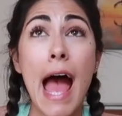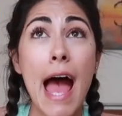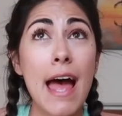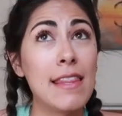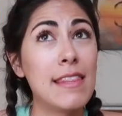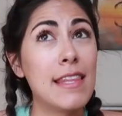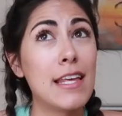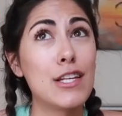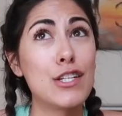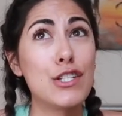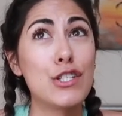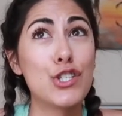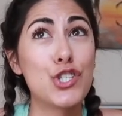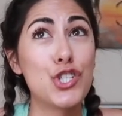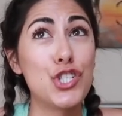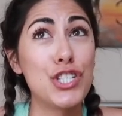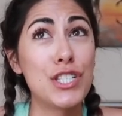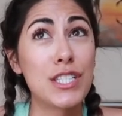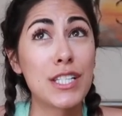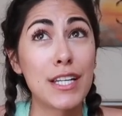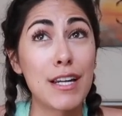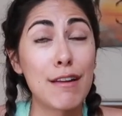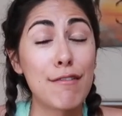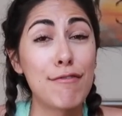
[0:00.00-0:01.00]
and then
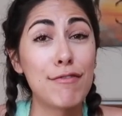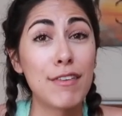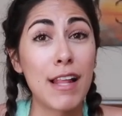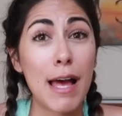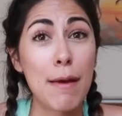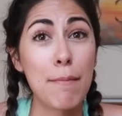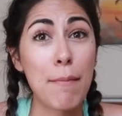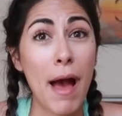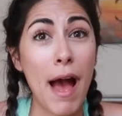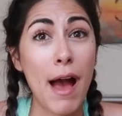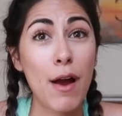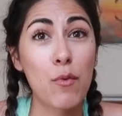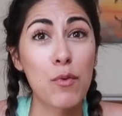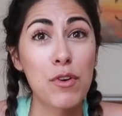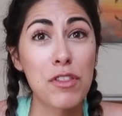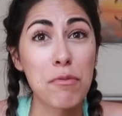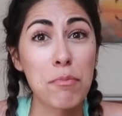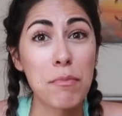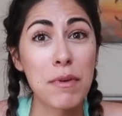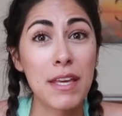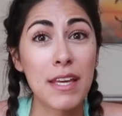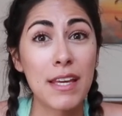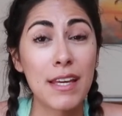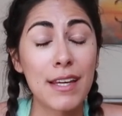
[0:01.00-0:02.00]
she's gonna fly back
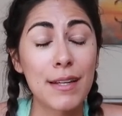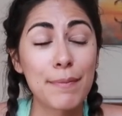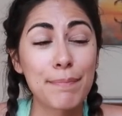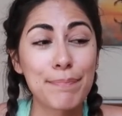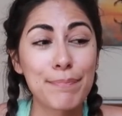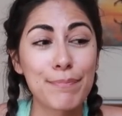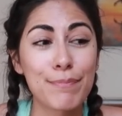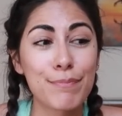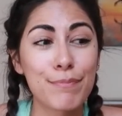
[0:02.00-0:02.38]
with me